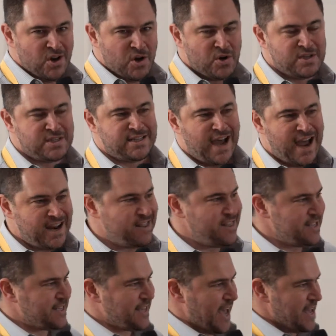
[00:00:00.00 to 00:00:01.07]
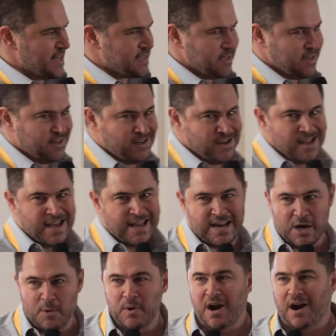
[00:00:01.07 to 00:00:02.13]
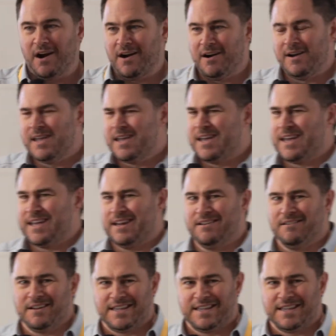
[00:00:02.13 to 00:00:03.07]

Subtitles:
who decided this case, and here we are in